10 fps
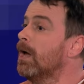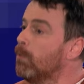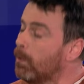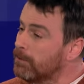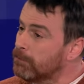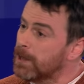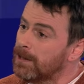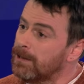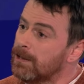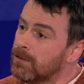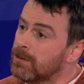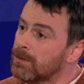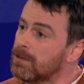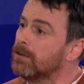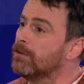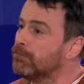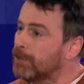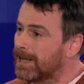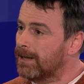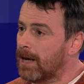What we really need to do is look at
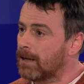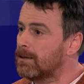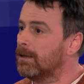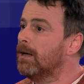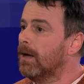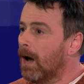reconnecting